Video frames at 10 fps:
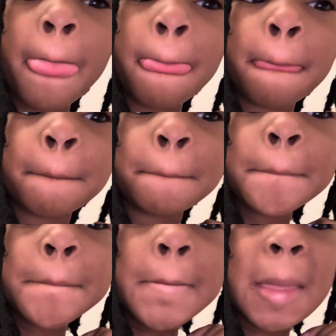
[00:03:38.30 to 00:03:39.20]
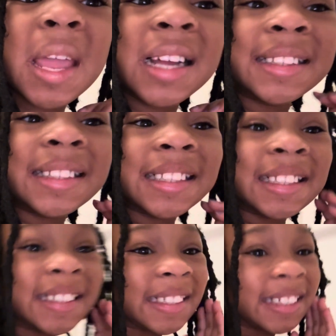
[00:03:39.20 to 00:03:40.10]
I love that, pudding you
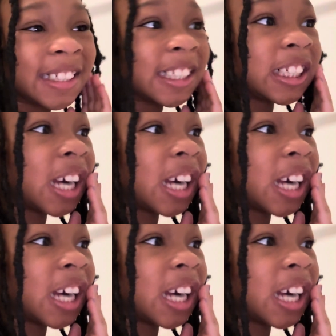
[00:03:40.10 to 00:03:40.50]
had last